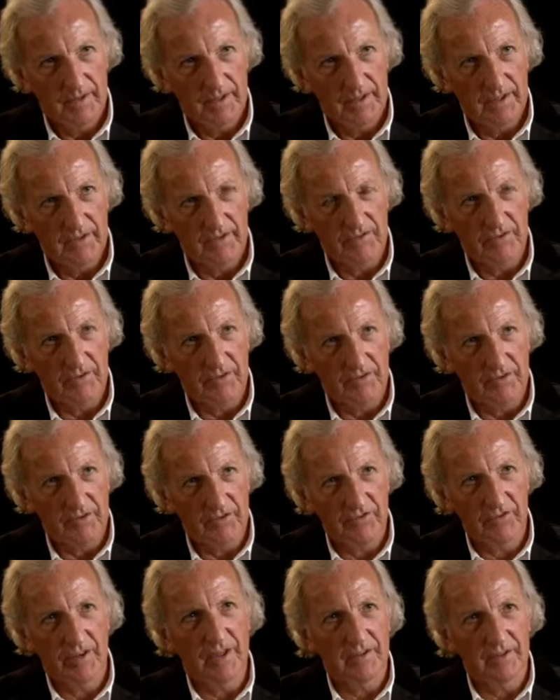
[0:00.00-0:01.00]
is at the
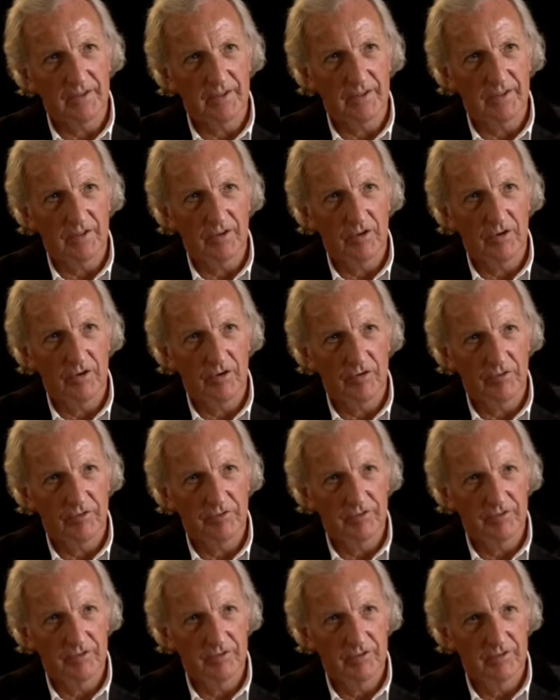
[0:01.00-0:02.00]
center
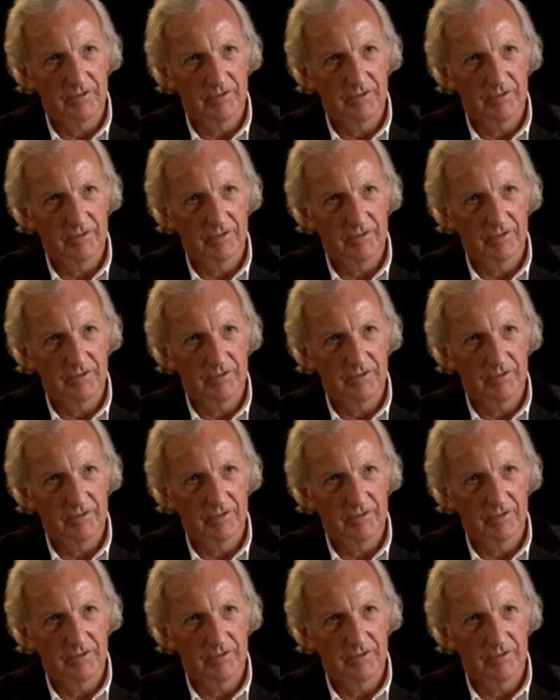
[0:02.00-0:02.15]
of